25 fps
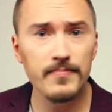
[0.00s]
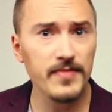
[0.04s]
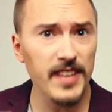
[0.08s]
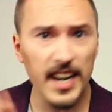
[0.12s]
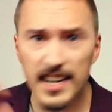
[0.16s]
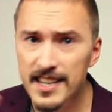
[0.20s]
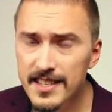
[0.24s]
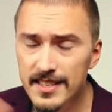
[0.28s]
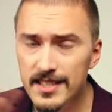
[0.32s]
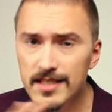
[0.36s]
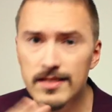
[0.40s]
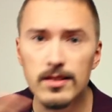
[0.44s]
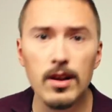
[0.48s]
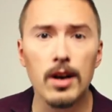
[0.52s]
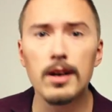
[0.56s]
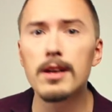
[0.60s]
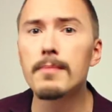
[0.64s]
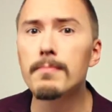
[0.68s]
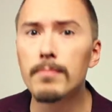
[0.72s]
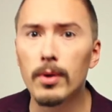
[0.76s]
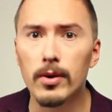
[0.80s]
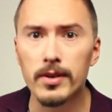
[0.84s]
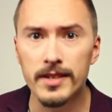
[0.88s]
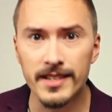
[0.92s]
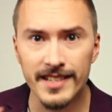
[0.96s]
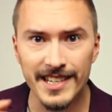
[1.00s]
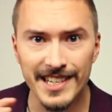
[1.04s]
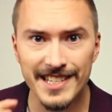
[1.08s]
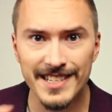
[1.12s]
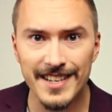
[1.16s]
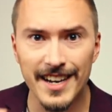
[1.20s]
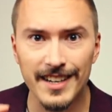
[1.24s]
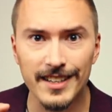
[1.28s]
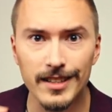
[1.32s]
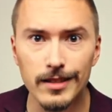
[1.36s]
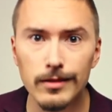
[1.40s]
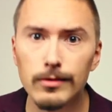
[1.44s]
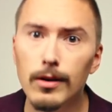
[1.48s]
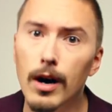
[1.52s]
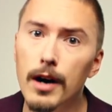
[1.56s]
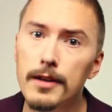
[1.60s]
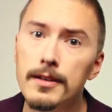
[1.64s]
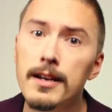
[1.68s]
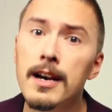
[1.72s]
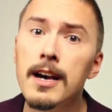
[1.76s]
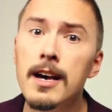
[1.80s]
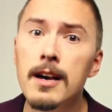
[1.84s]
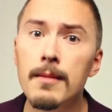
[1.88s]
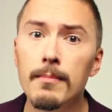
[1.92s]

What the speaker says: That is not important exactly what,